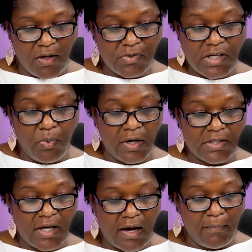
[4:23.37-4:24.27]
those he wanted
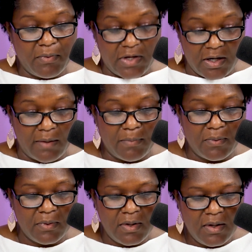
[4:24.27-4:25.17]
to humble, he humbled.